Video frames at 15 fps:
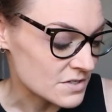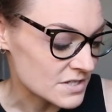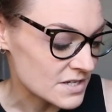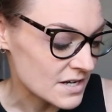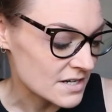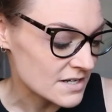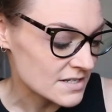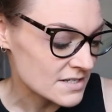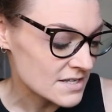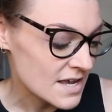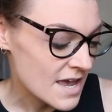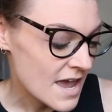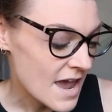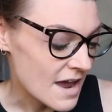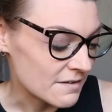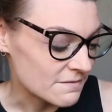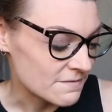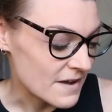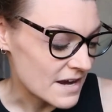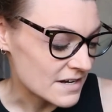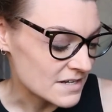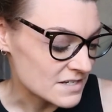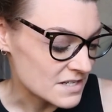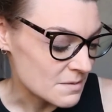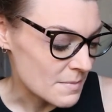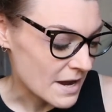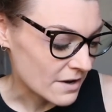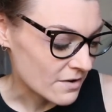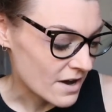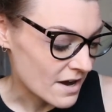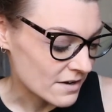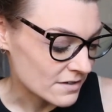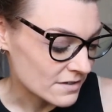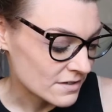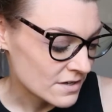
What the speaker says: studies and fade into the background.